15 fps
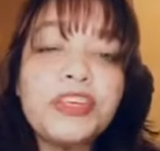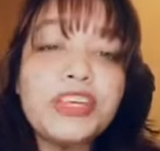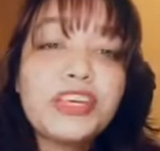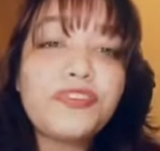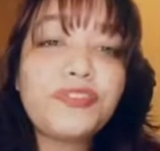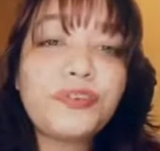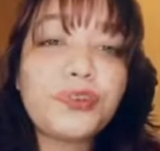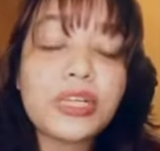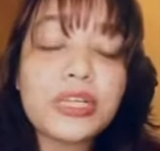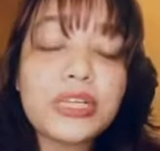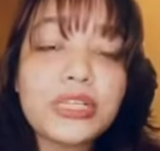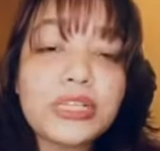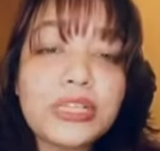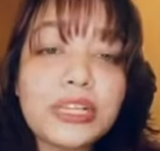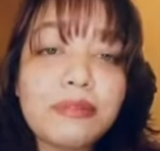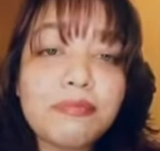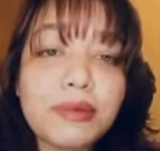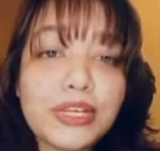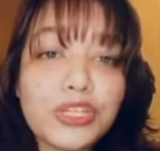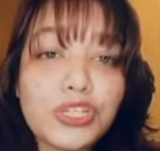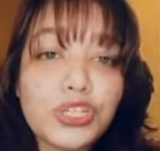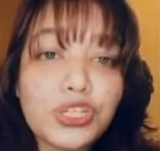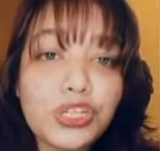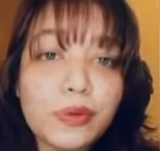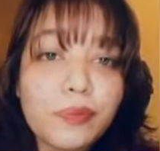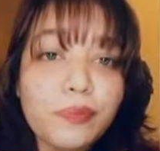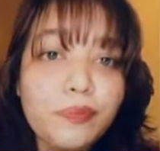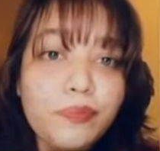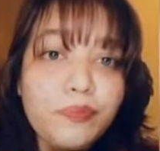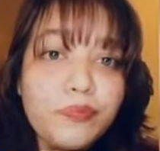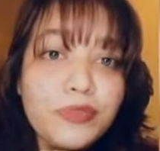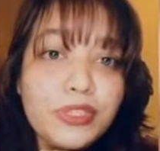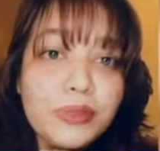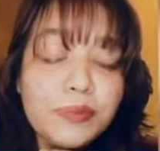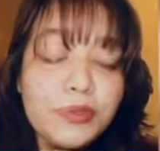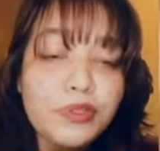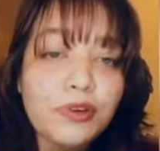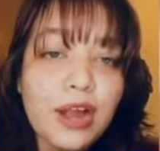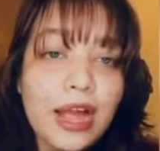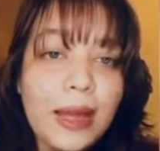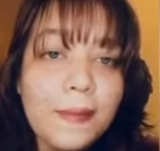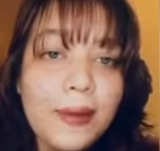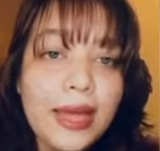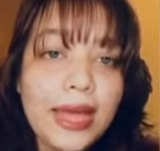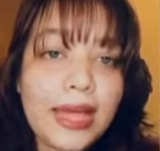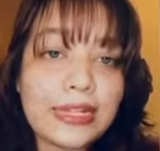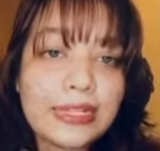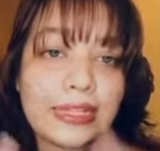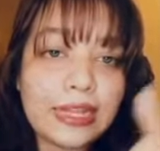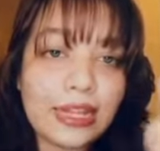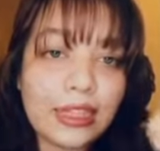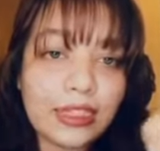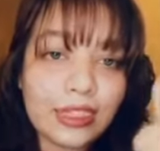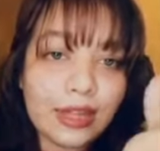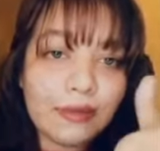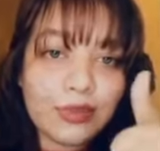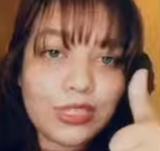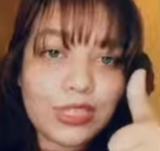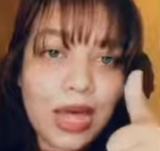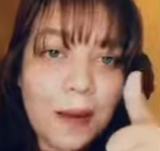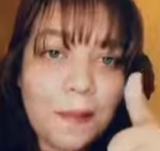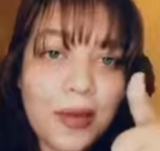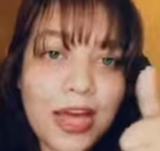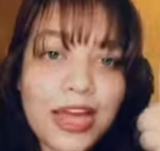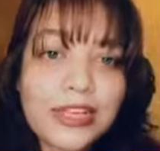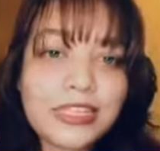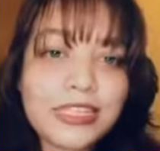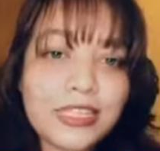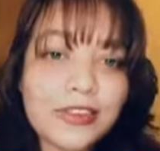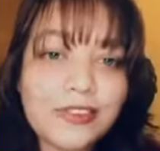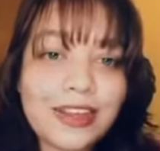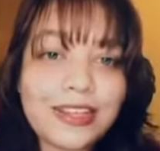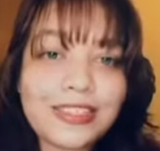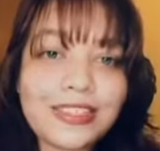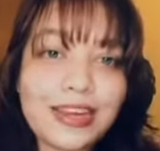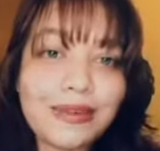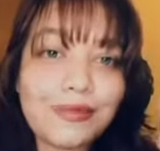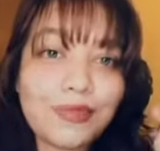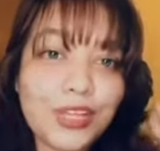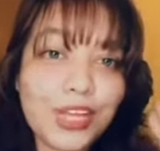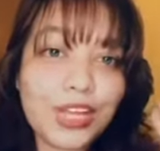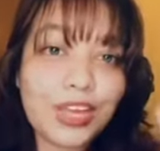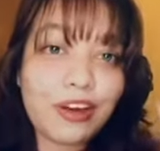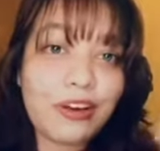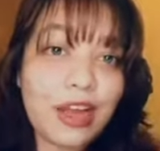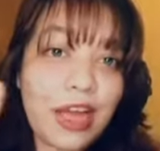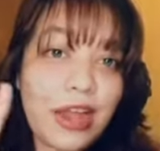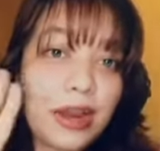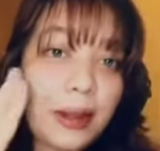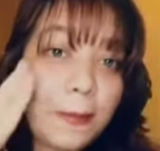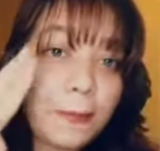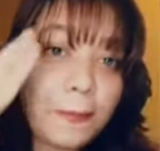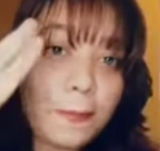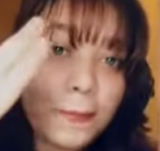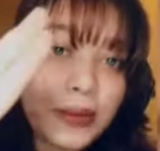If you did, then make sure you subscribe and thumbs up. See you next time. Take care and